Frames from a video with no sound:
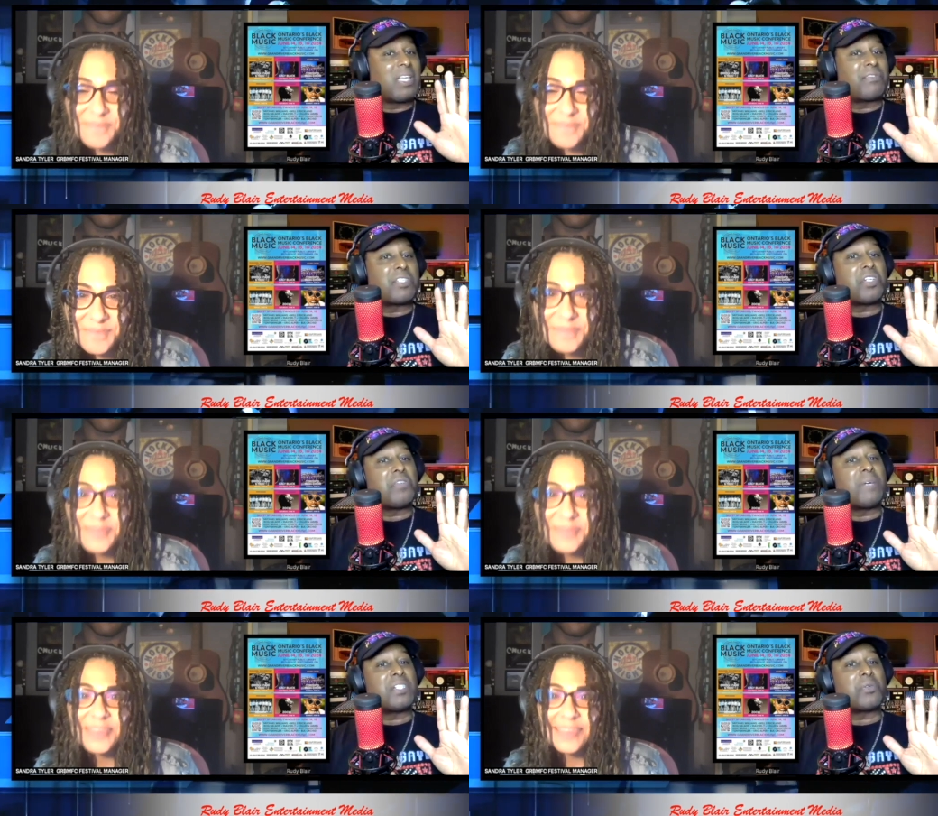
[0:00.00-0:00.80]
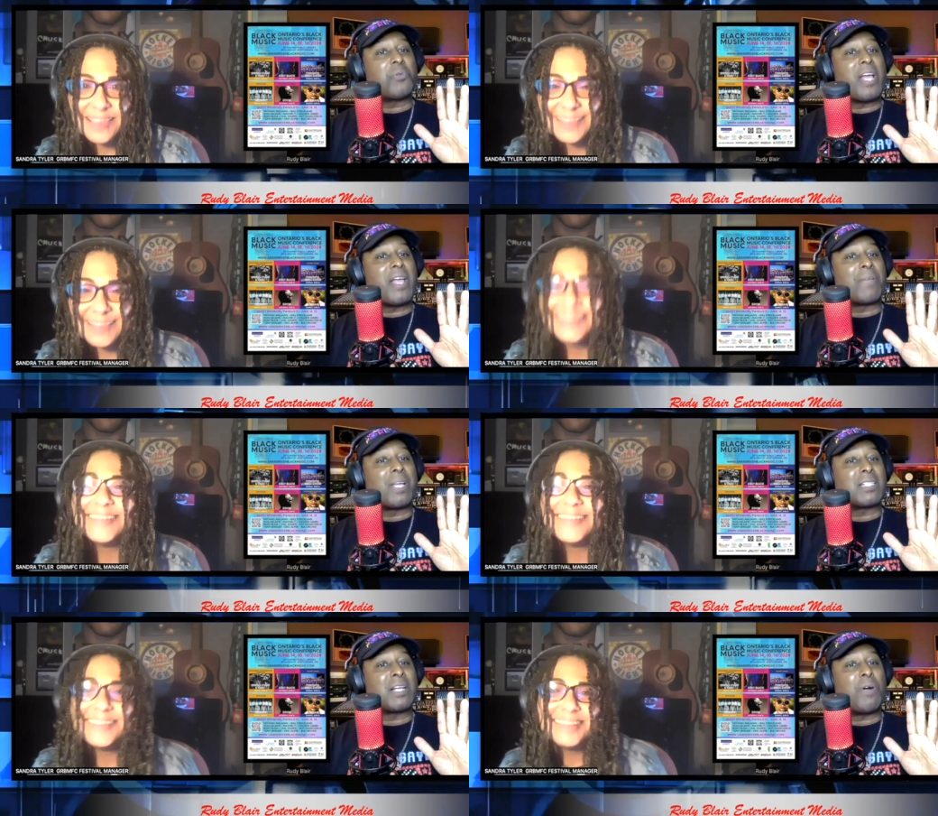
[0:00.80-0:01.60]
Speaker 1: to give too much away
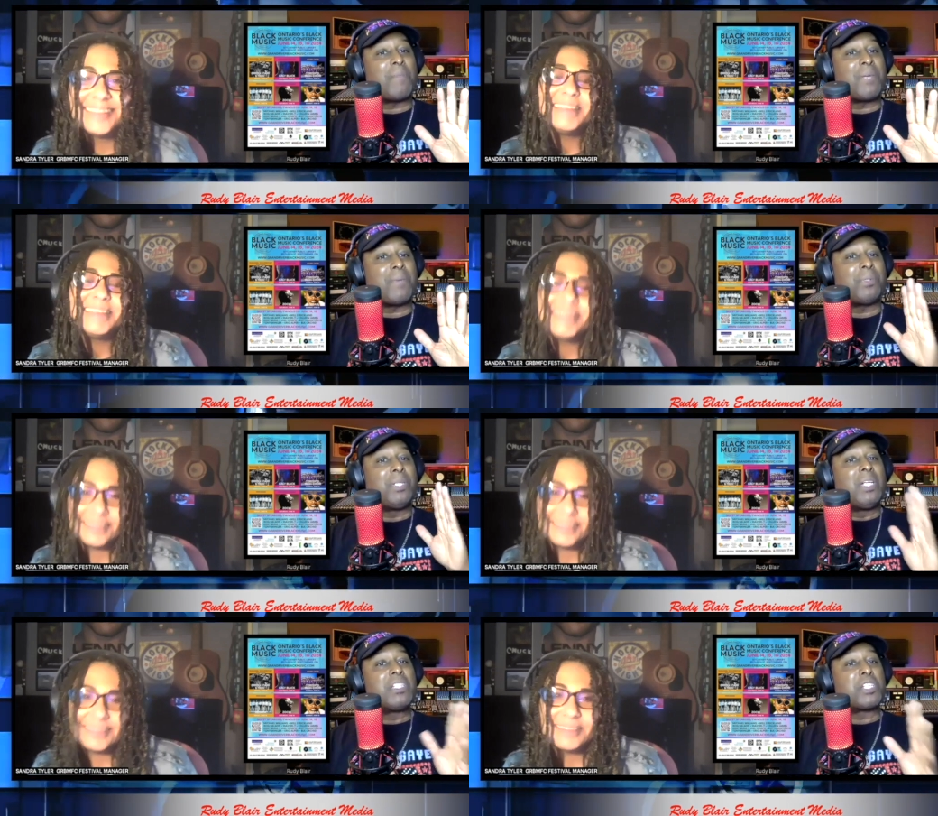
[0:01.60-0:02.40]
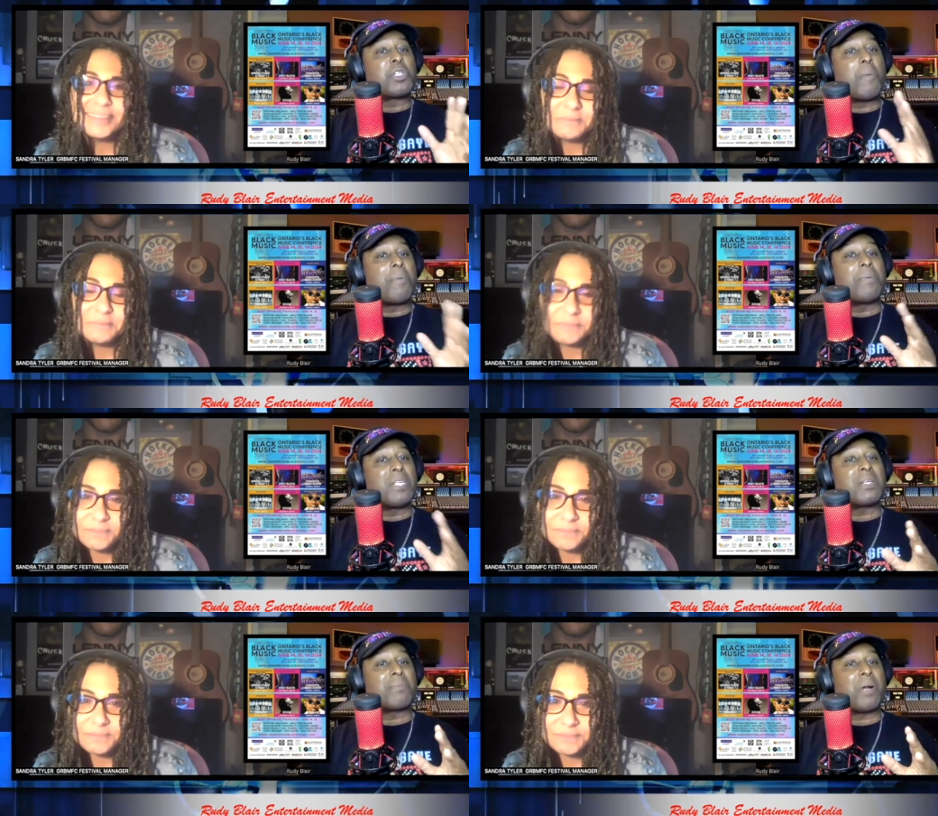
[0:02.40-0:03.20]
because I want people to show up and be
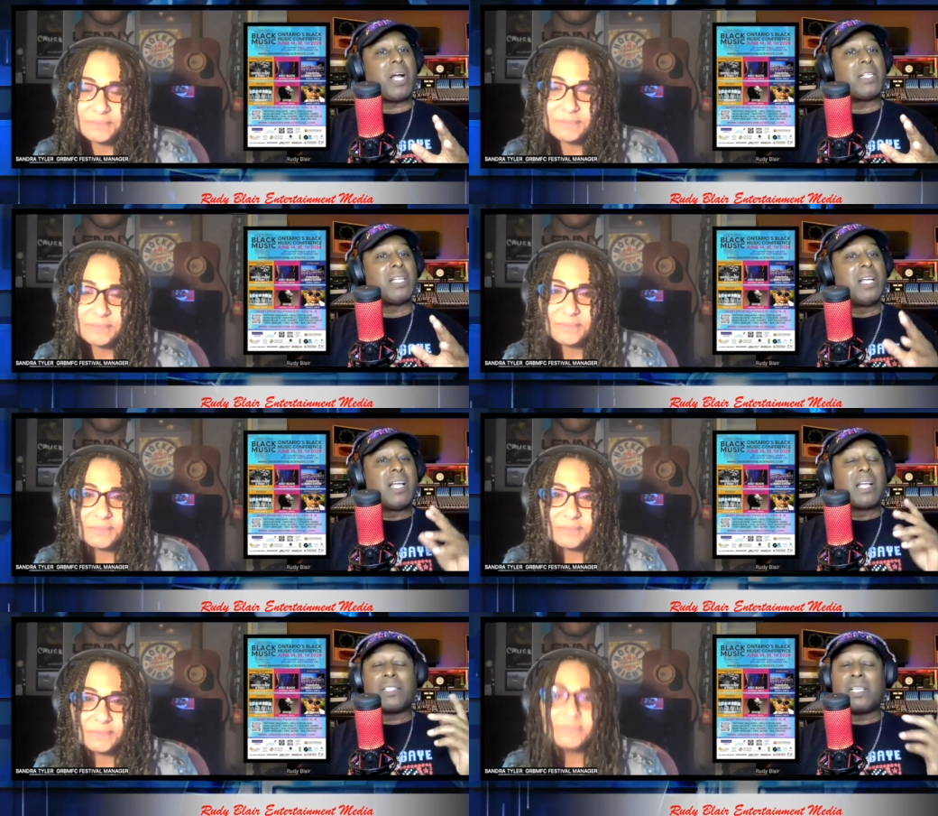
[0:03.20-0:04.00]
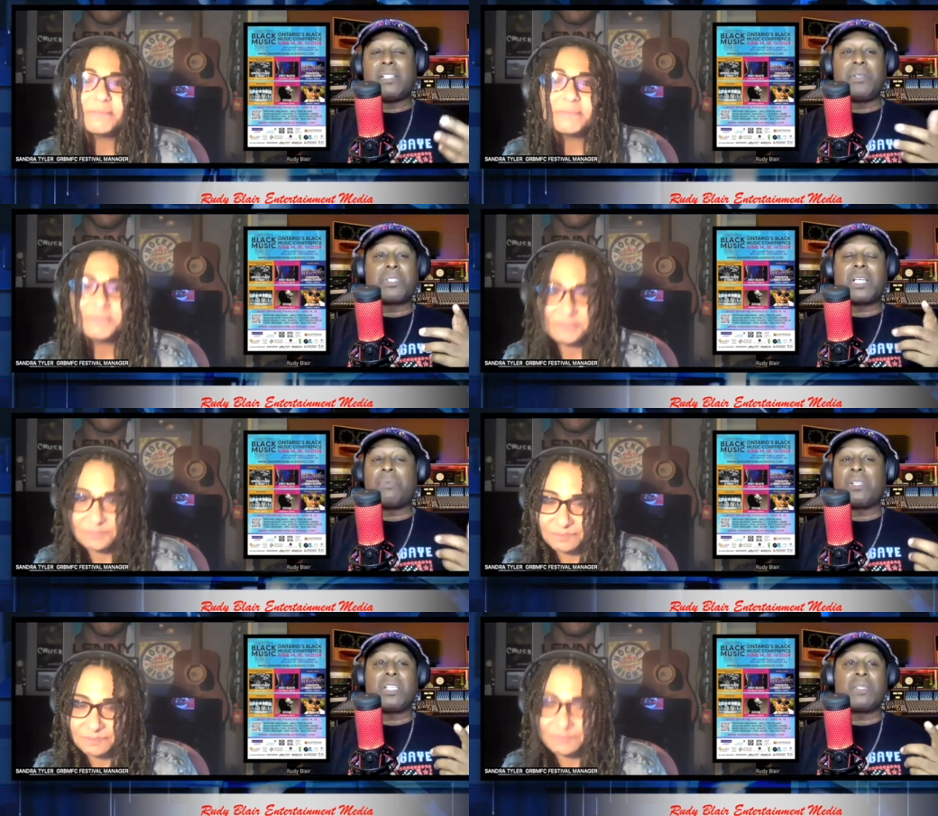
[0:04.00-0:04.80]
surprised. Because I know some
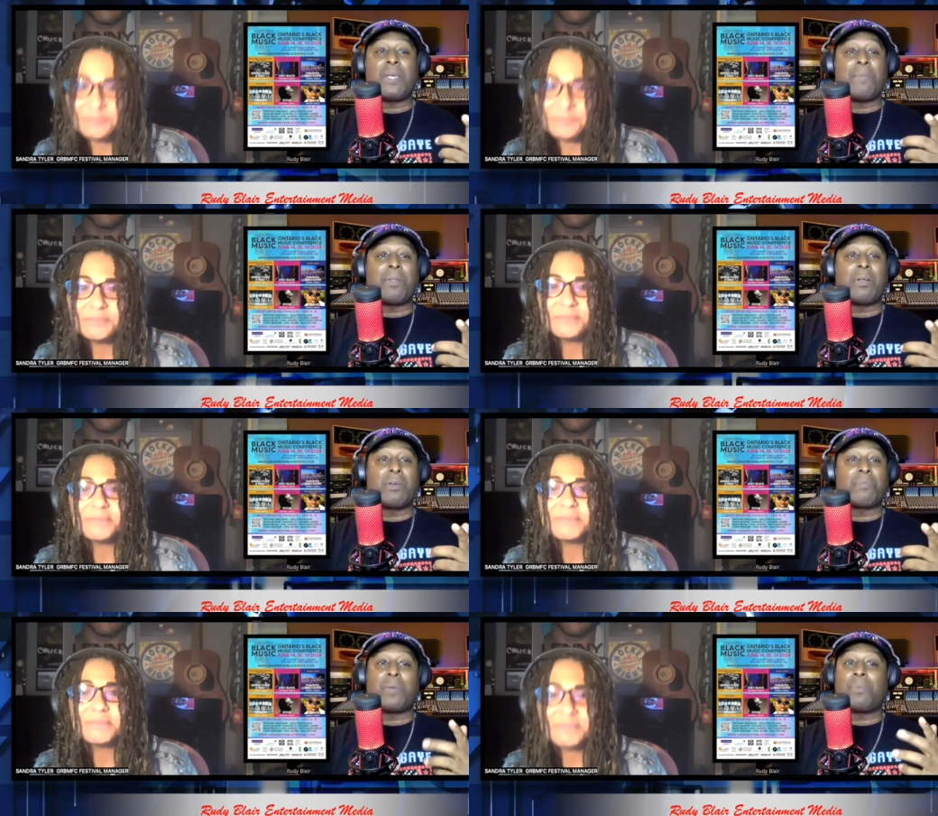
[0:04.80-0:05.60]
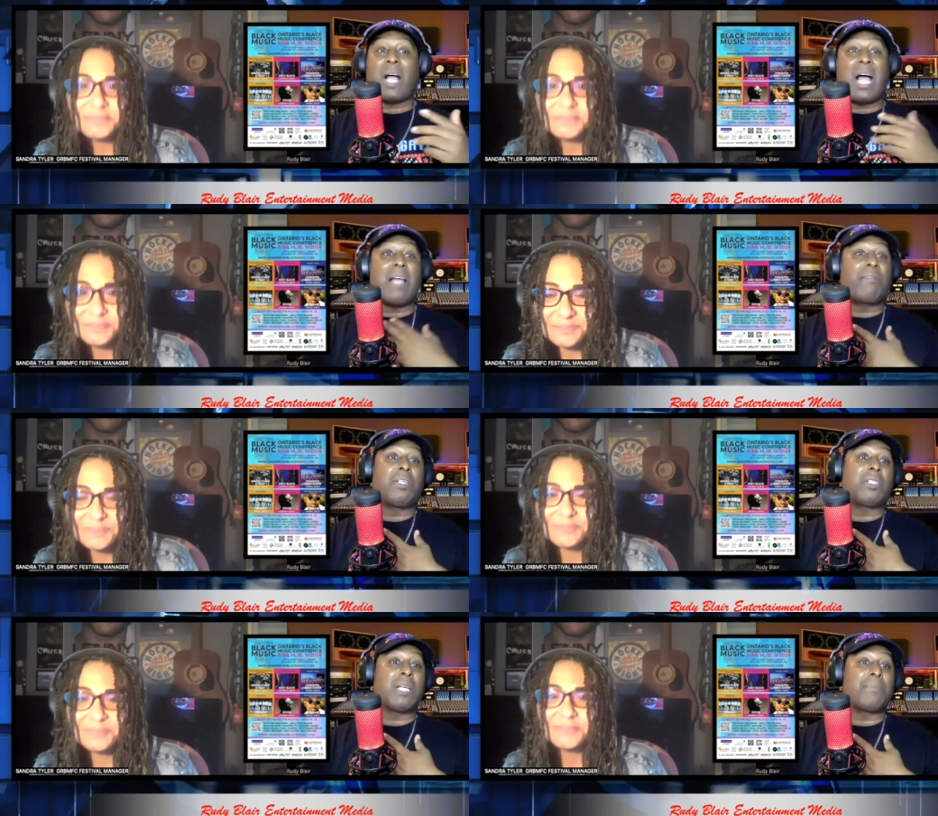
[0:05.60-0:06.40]
of these people are people I have
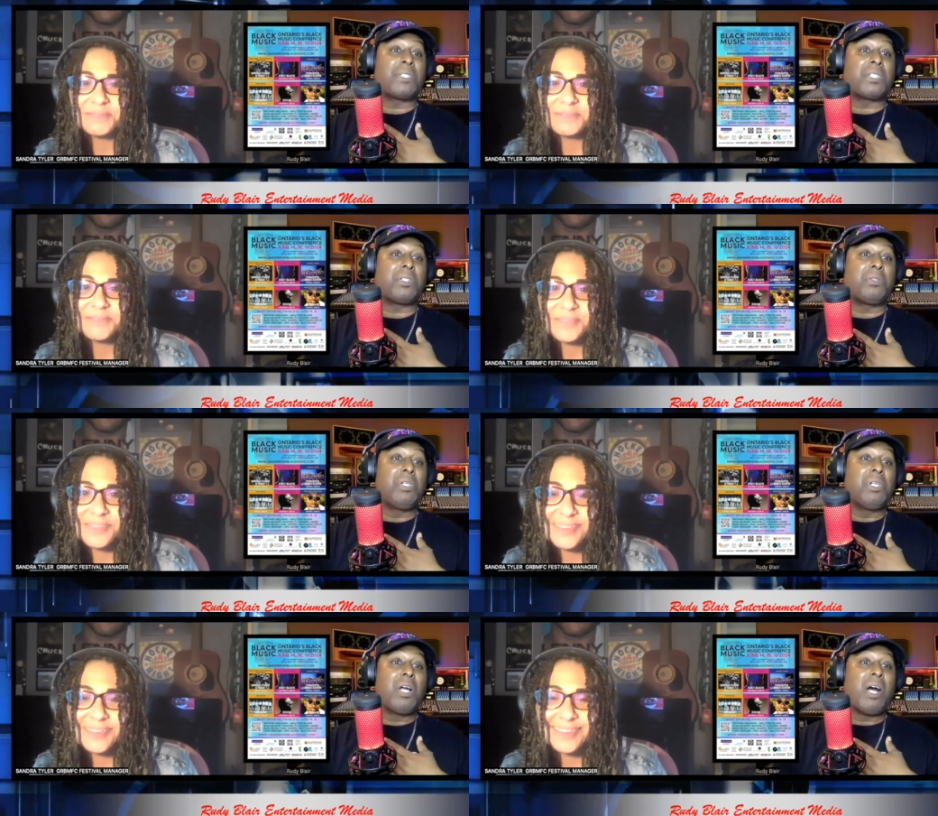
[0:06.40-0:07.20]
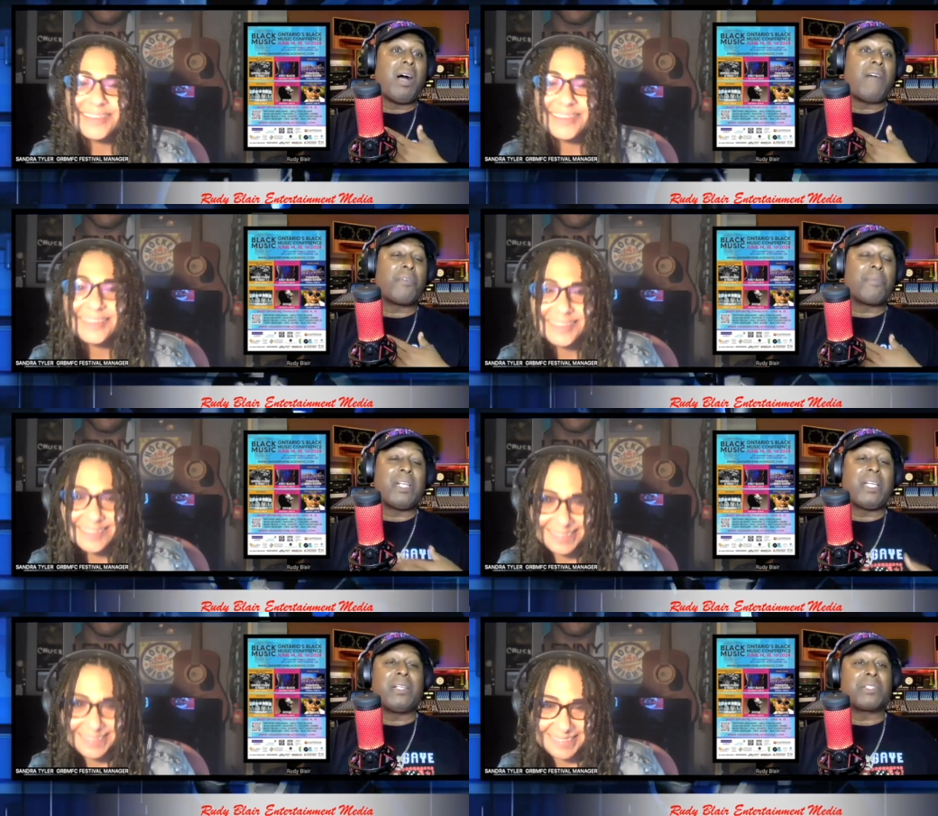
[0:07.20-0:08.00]
looked up to uh, for
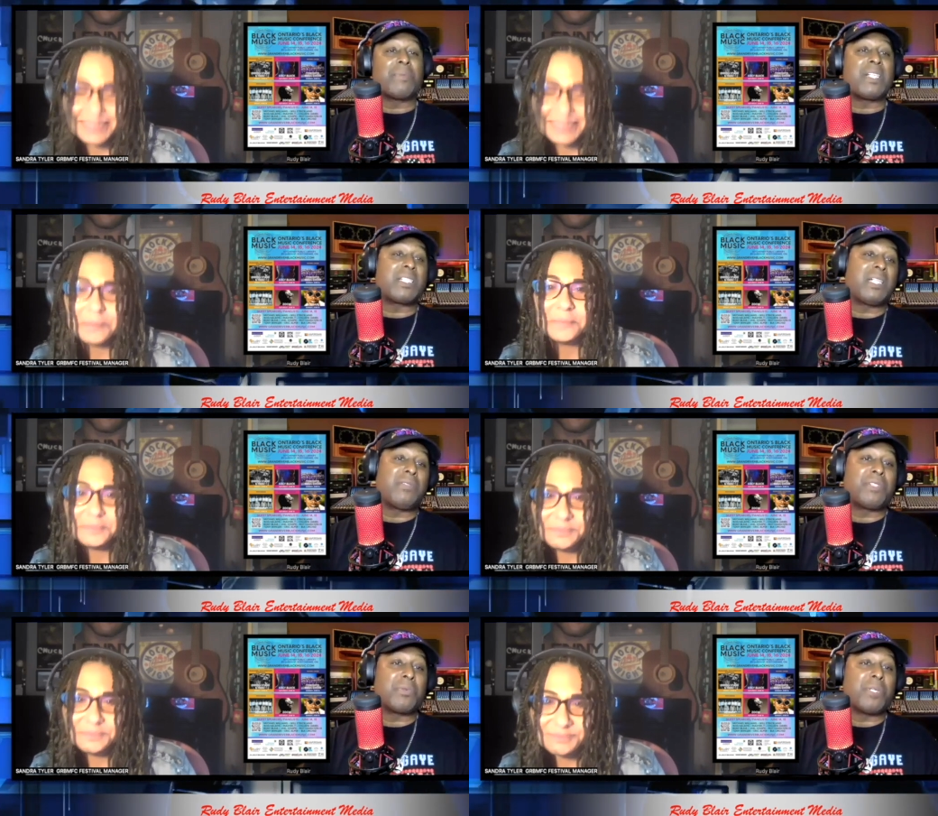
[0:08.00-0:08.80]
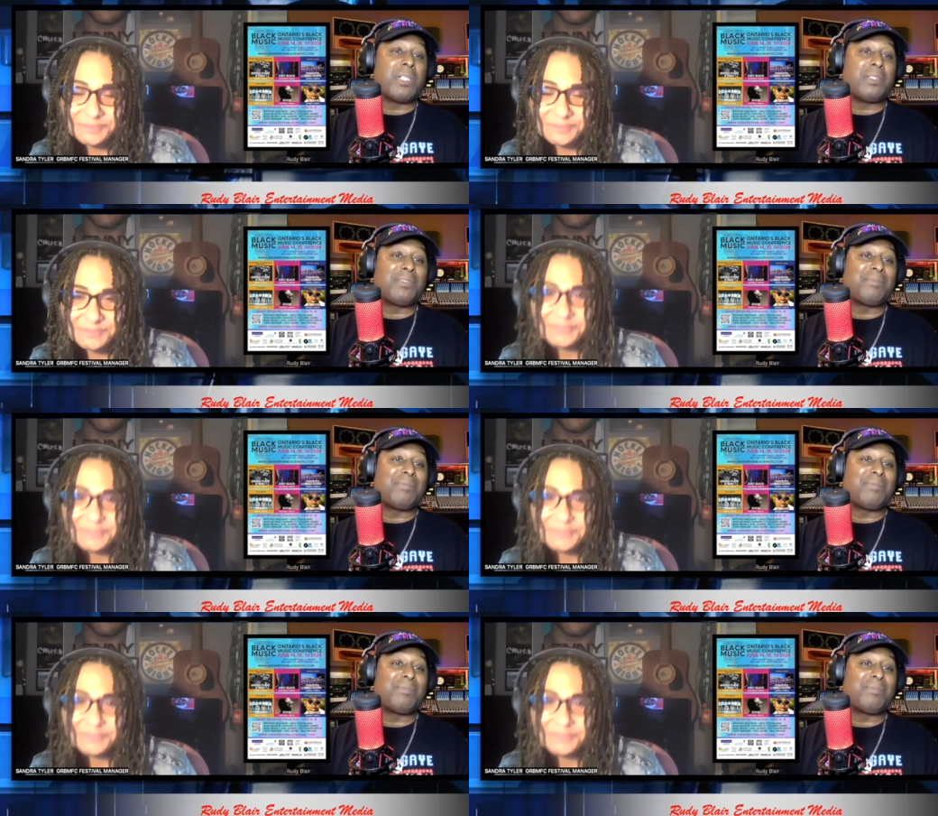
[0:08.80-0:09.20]
many years myself as well.